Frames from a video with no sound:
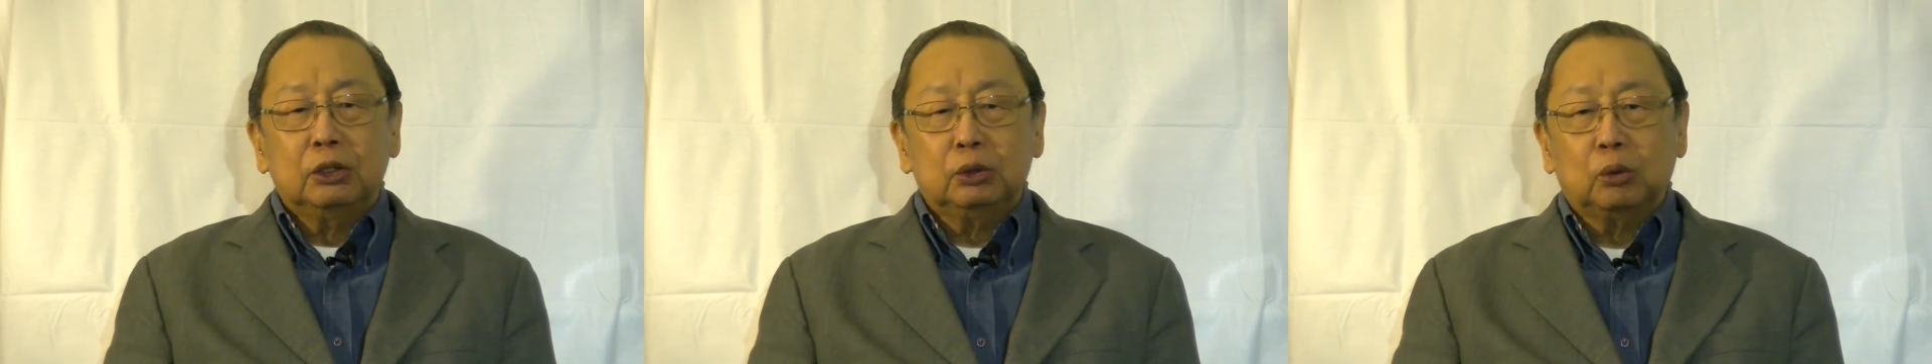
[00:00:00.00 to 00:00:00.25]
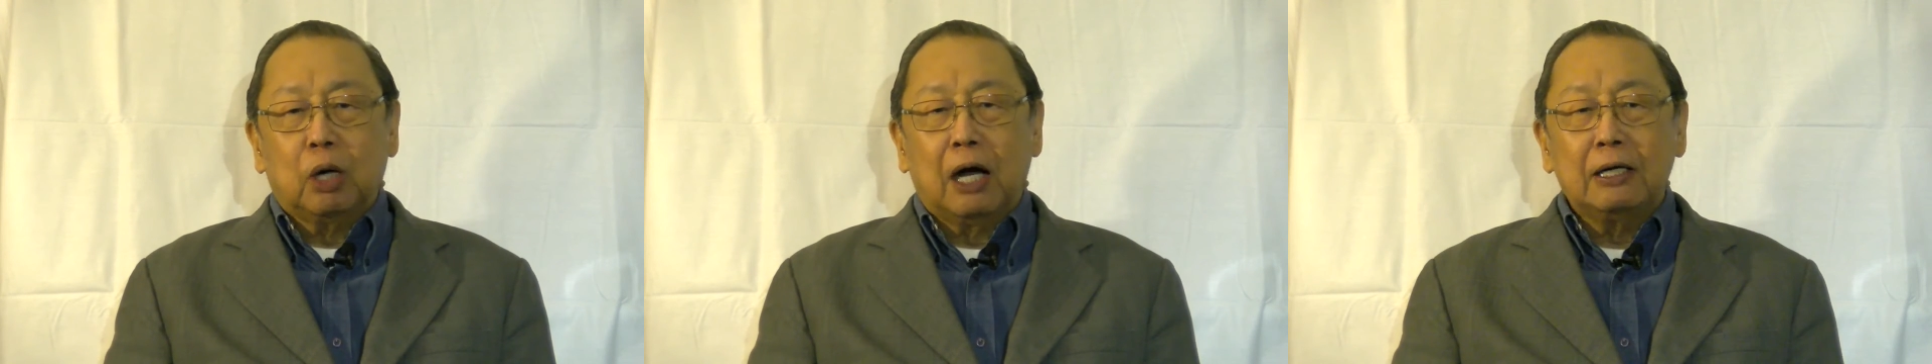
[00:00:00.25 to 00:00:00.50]

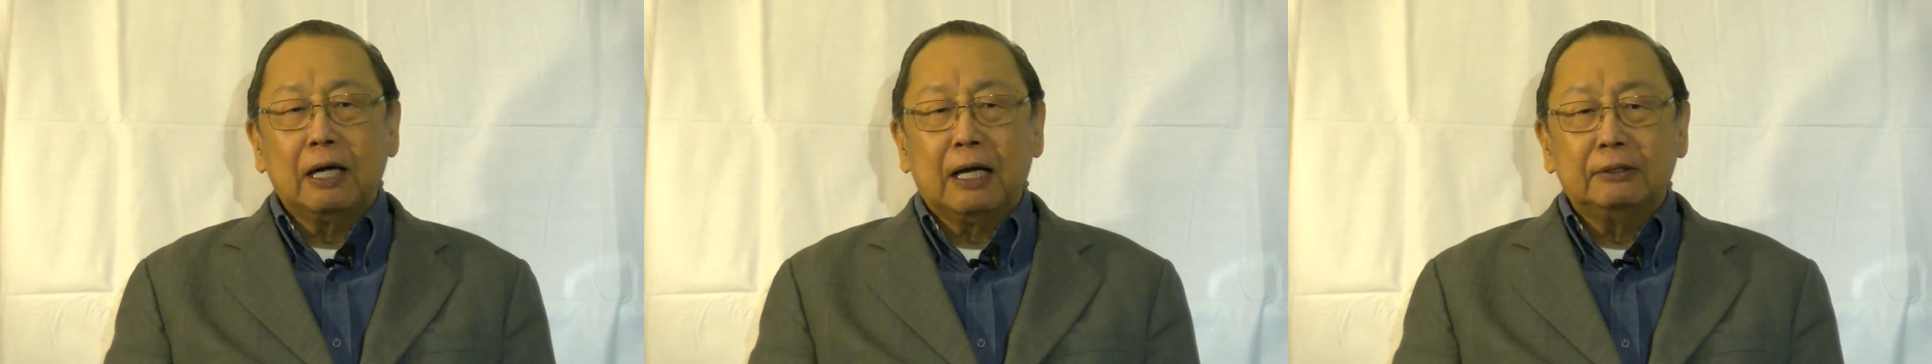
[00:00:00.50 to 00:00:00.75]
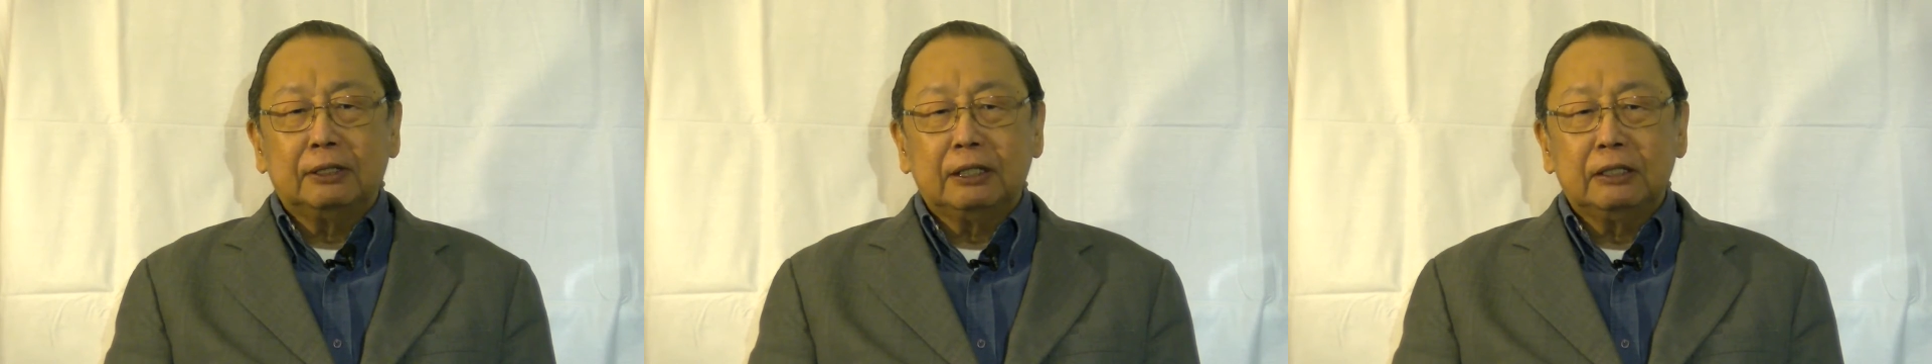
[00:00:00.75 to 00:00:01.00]
to
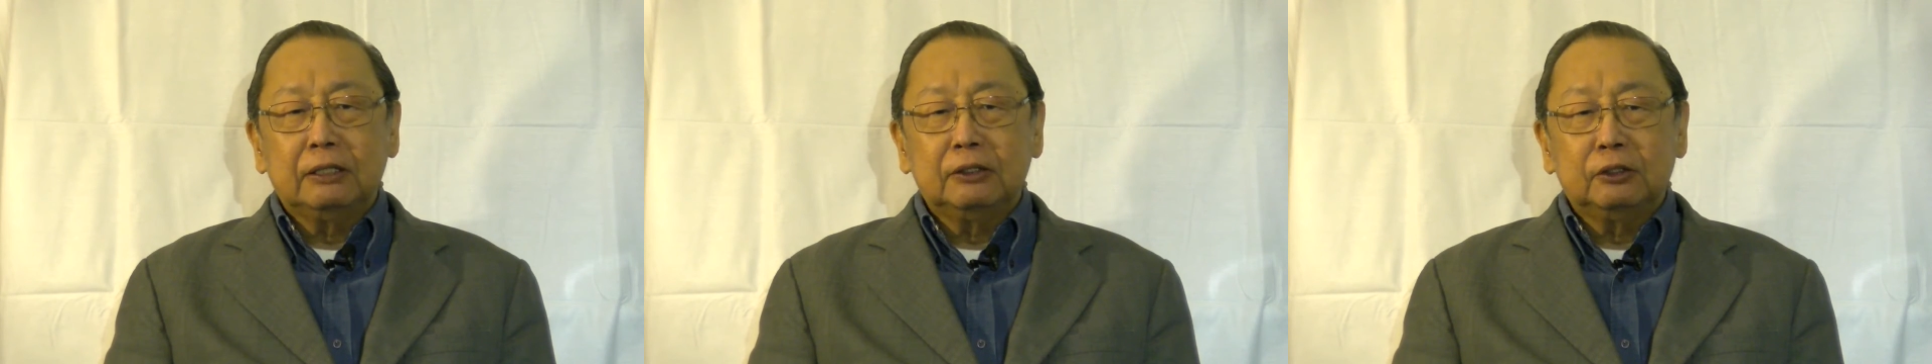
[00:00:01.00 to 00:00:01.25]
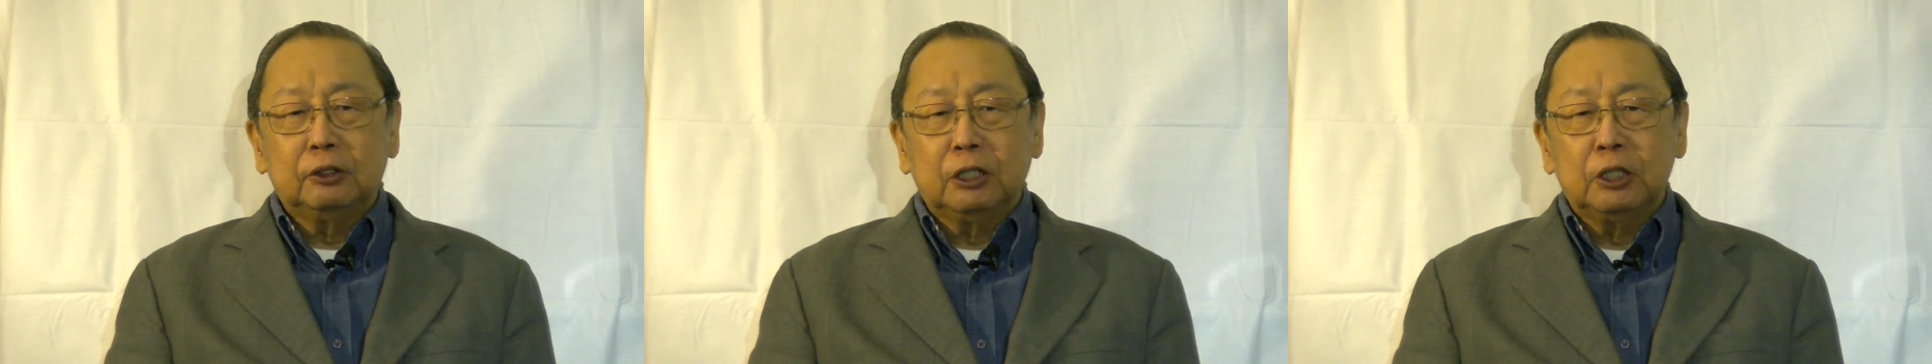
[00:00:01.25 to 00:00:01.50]
highlighting
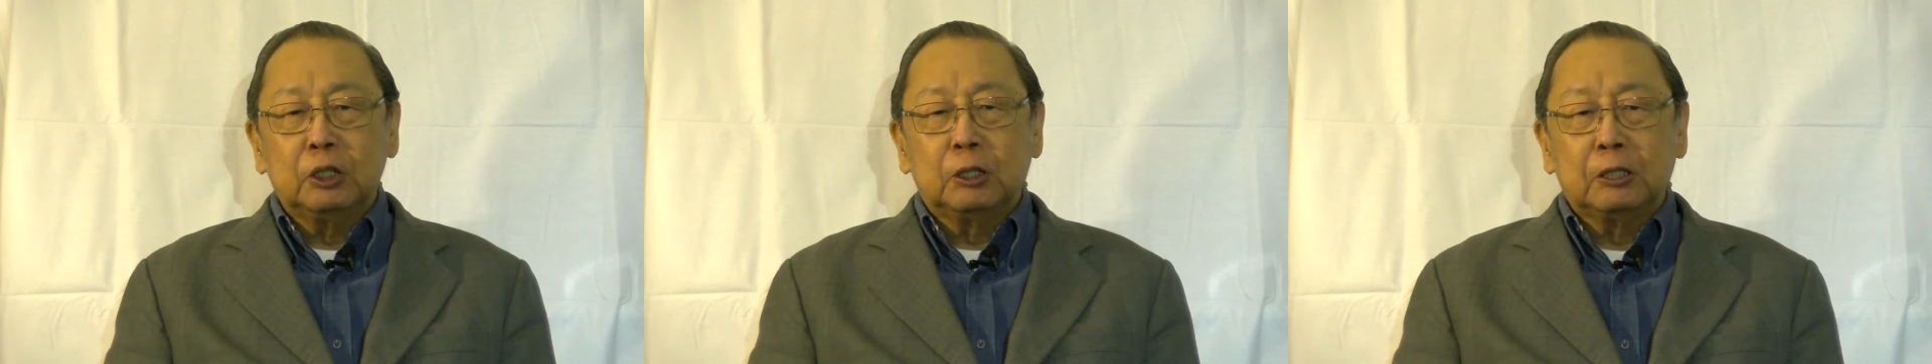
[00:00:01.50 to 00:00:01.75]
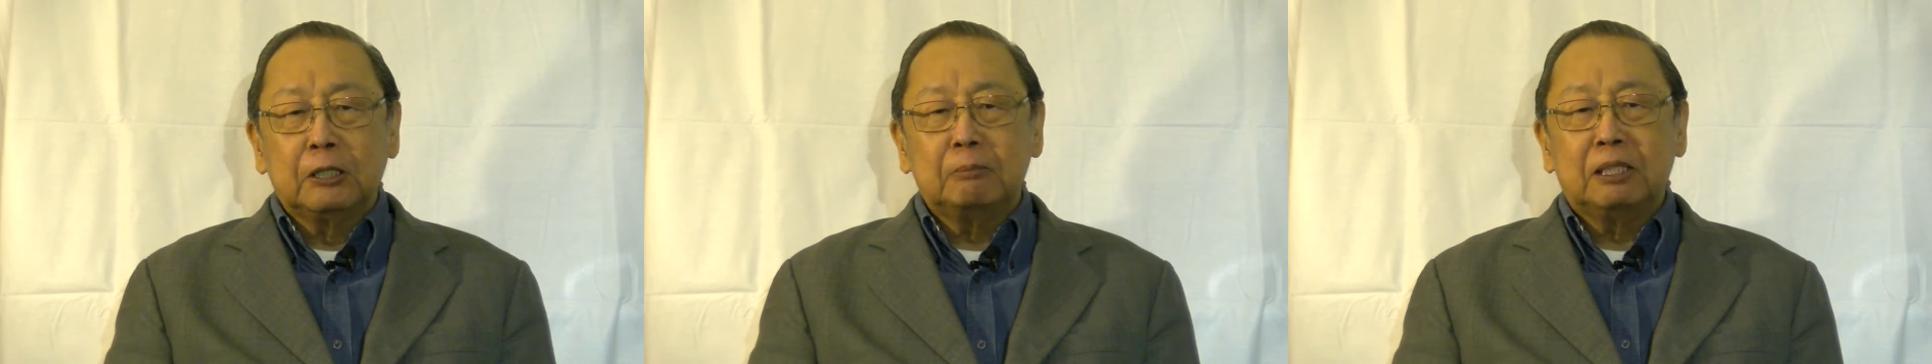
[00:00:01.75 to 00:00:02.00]
the
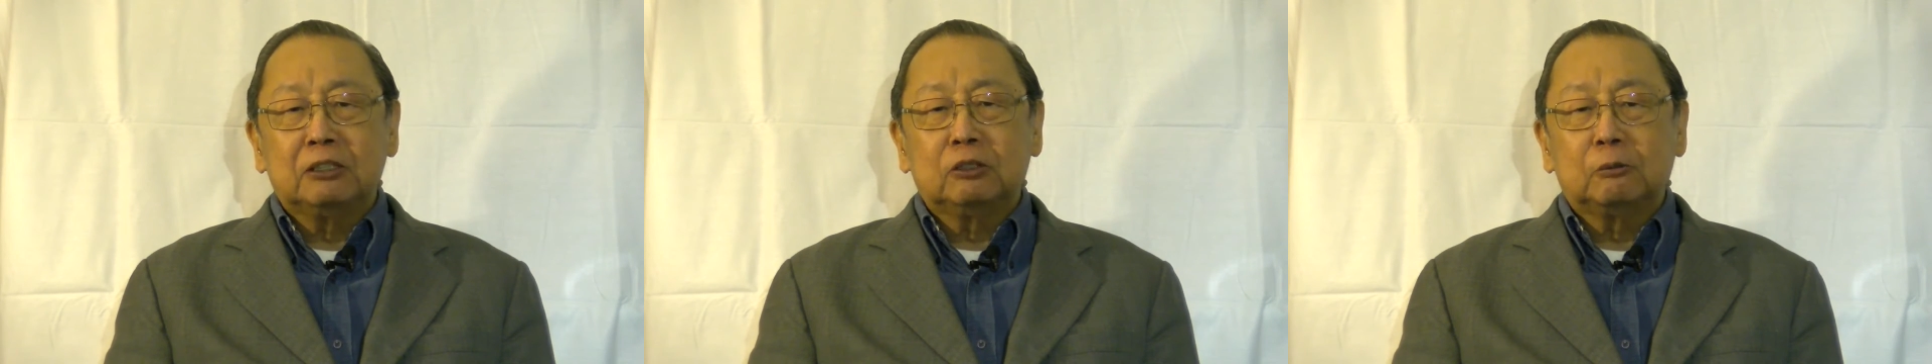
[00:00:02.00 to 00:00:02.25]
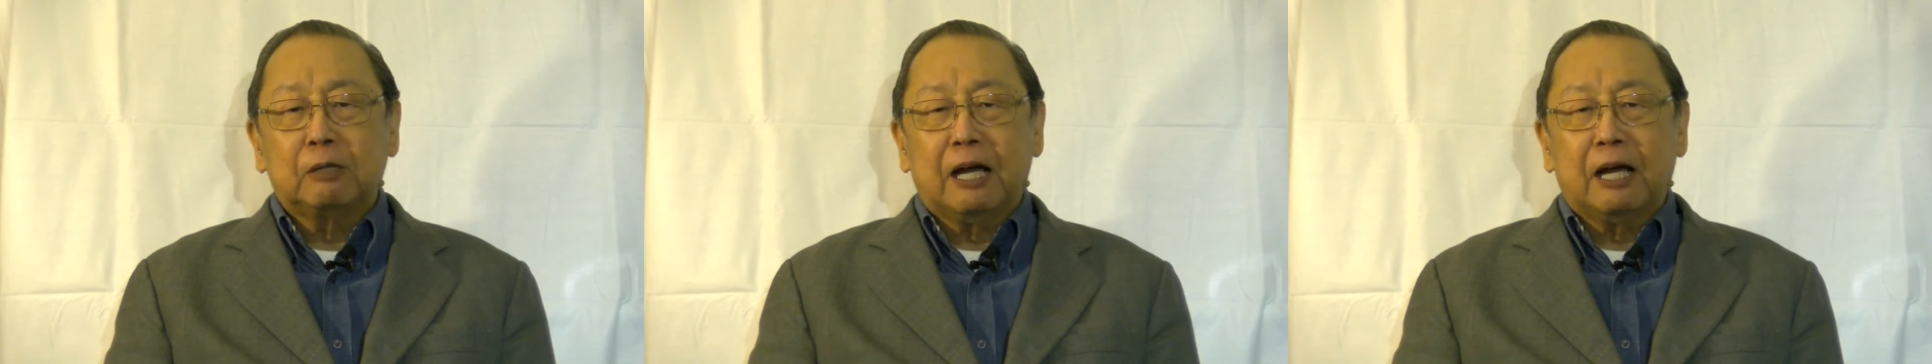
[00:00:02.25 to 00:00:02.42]
internment of